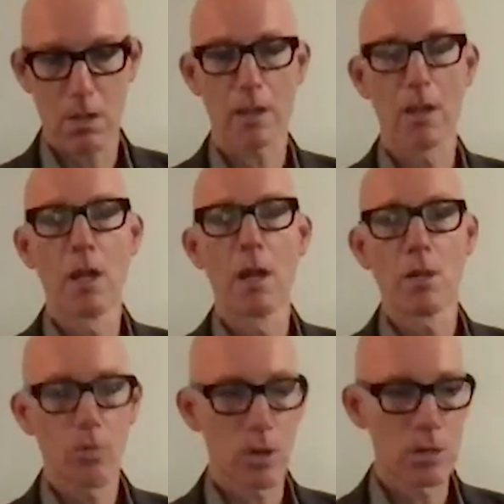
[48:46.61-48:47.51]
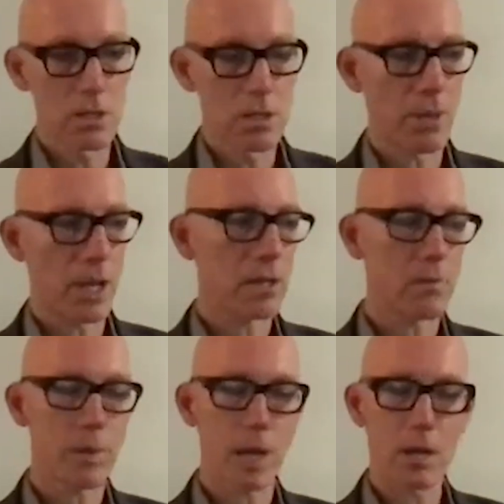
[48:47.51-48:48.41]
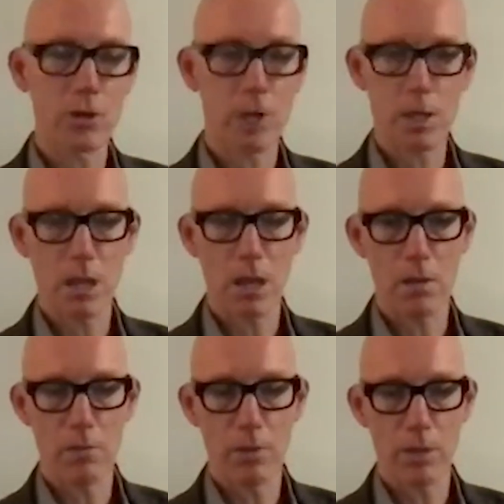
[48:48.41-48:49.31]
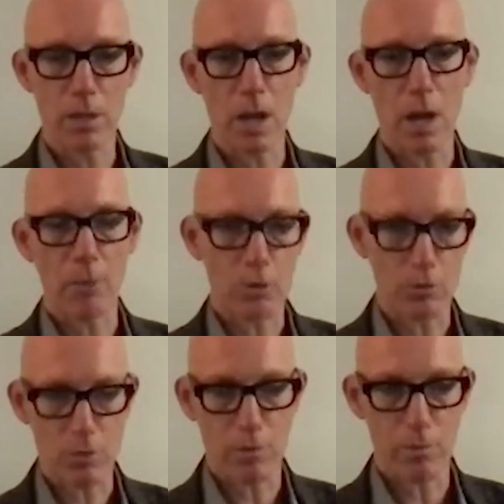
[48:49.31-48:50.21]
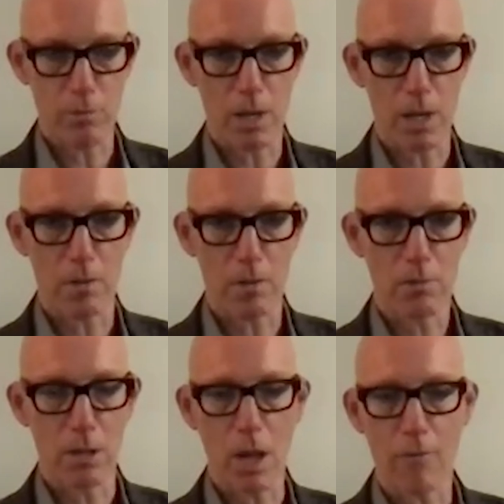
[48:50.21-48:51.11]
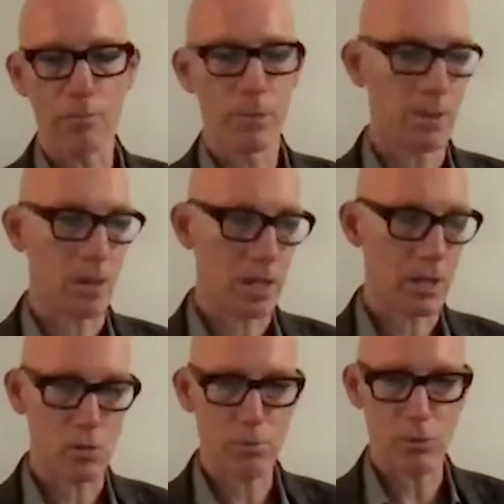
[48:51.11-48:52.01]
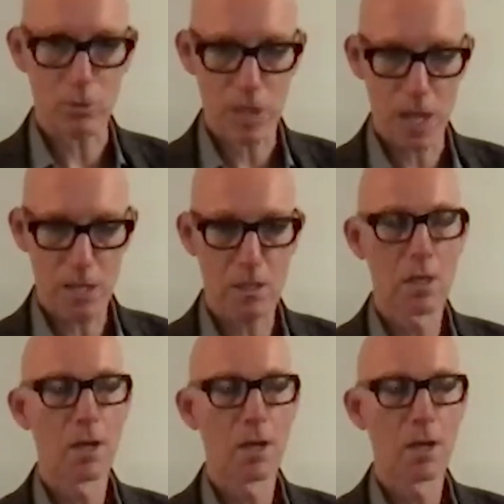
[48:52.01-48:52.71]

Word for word: Like there was a debate about genocide in Vietnam, which was driven by the left, people like Jean-Paul Sartre,